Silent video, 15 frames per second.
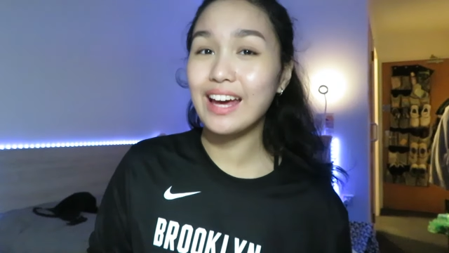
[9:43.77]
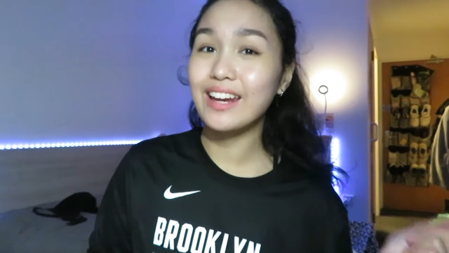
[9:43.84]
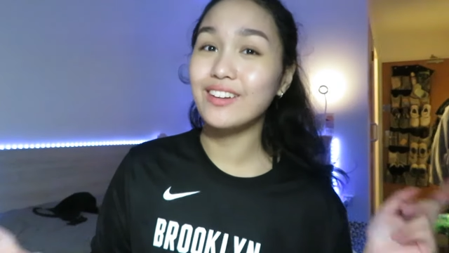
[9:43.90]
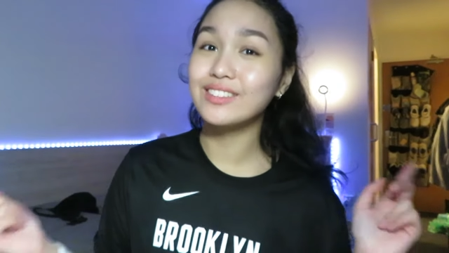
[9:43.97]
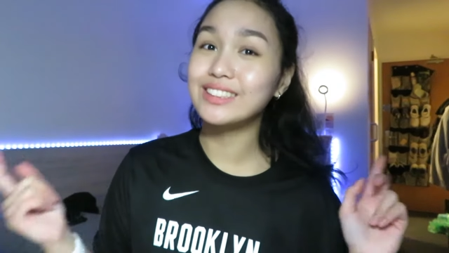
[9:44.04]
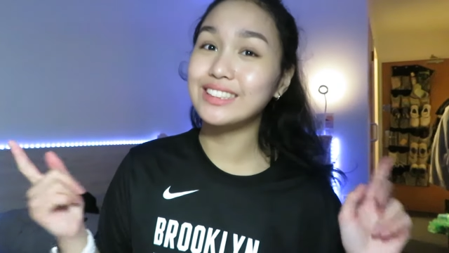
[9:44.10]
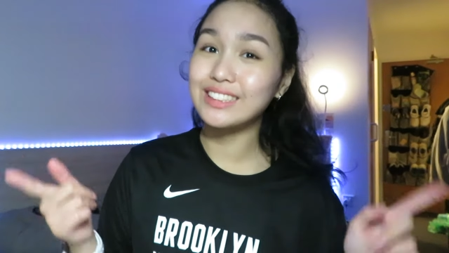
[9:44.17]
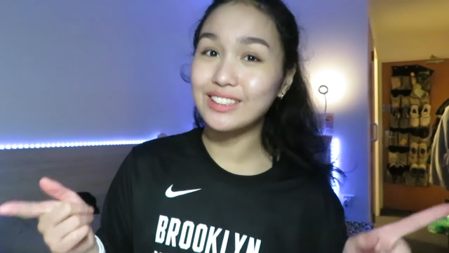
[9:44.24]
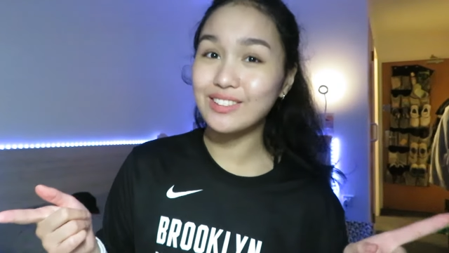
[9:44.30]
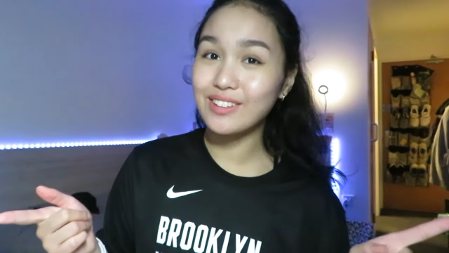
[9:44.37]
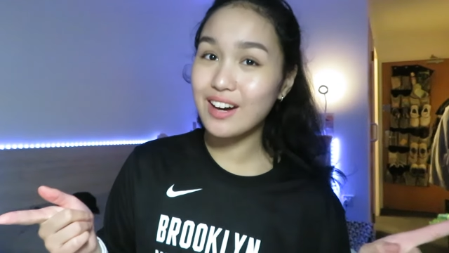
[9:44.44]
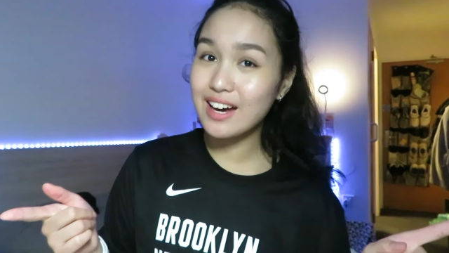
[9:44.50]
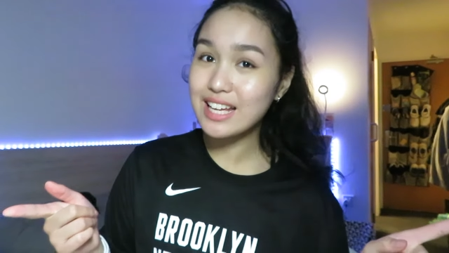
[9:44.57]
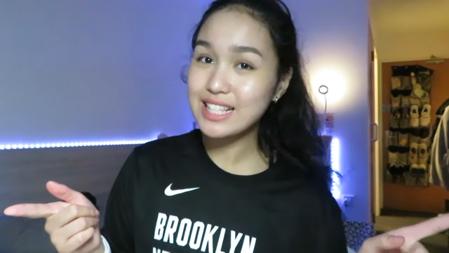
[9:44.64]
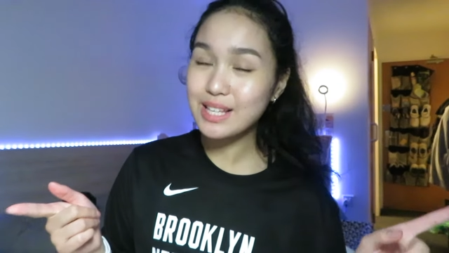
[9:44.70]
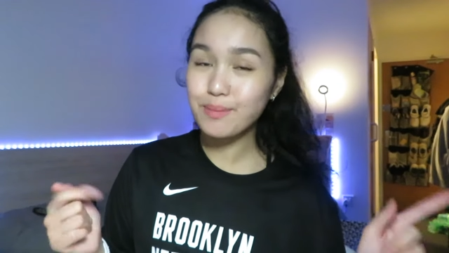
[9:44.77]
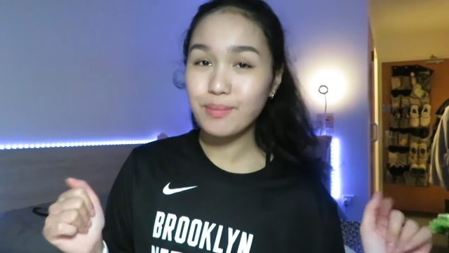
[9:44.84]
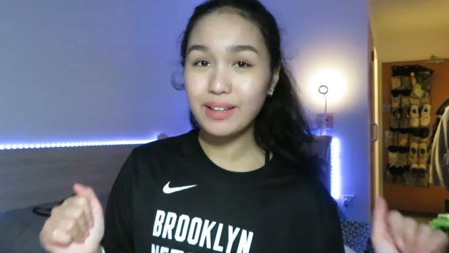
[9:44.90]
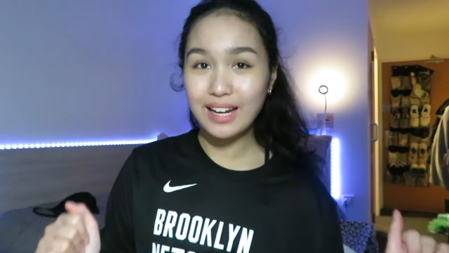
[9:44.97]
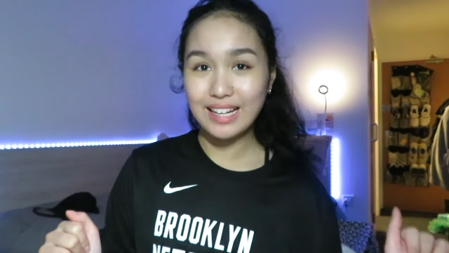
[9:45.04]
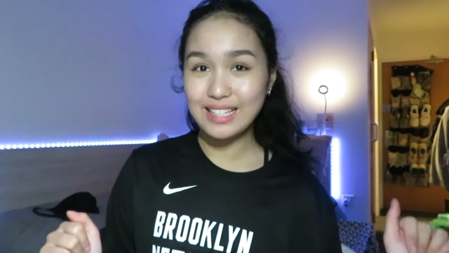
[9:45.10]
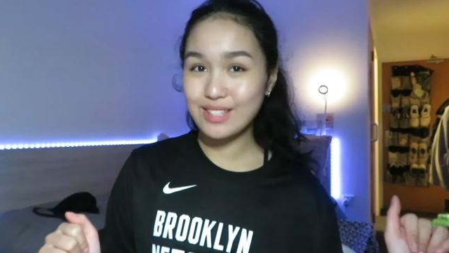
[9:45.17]
and I'll see you guys in
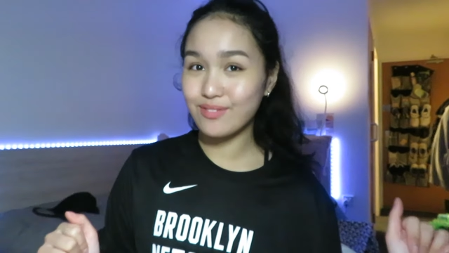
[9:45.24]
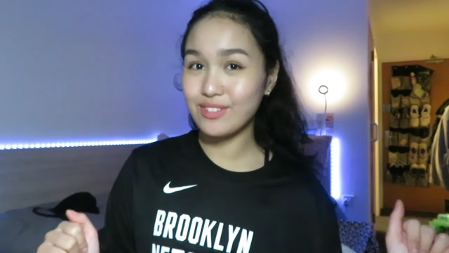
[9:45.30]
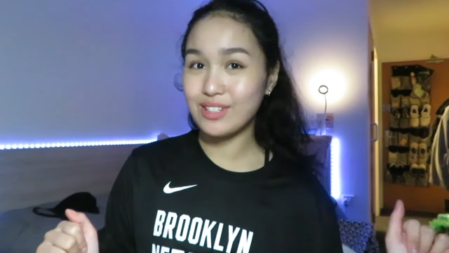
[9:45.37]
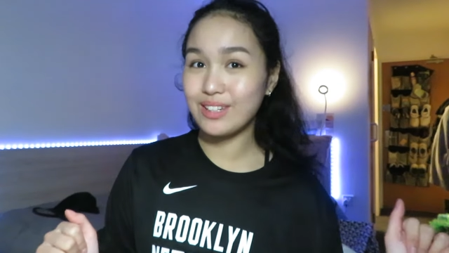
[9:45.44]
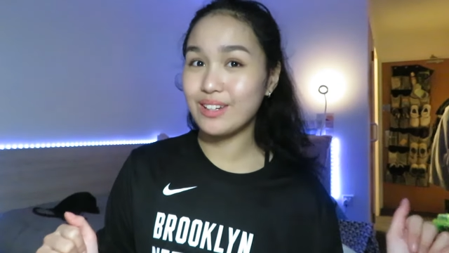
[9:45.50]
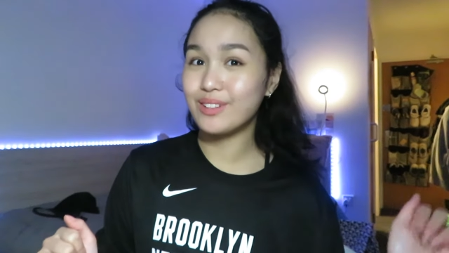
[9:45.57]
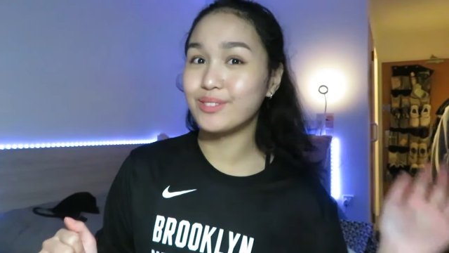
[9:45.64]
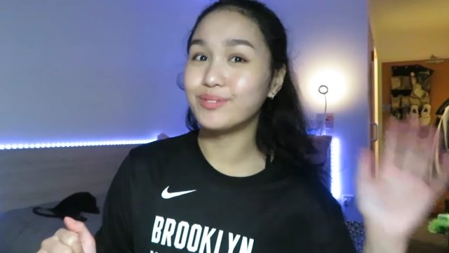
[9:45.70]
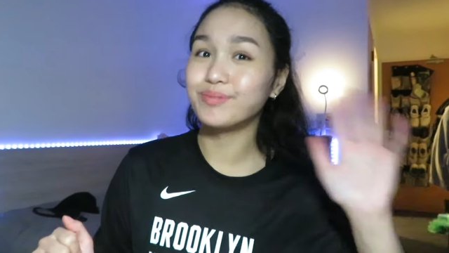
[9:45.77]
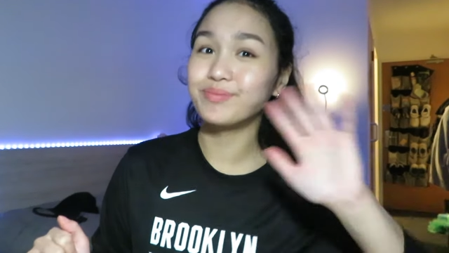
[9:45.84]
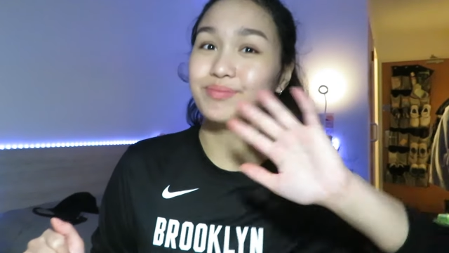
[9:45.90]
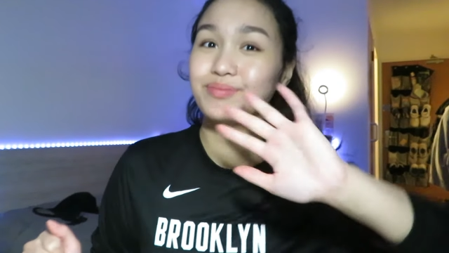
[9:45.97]
my next video.